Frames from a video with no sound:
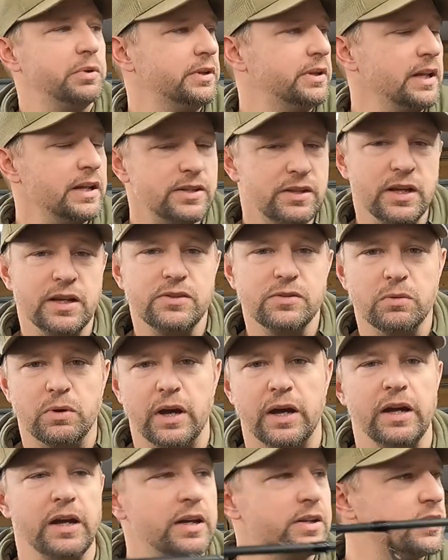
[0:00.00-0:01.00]
But that's
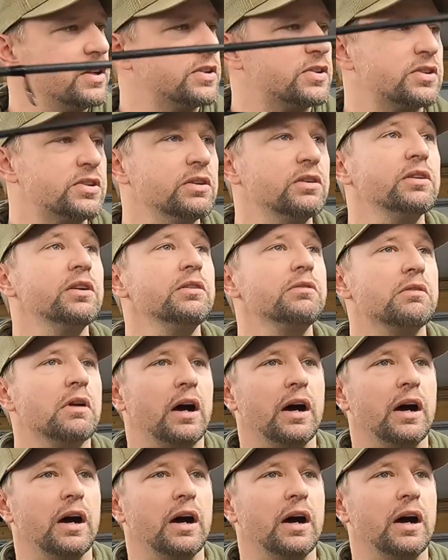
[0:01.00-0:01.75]
okay. It's still a good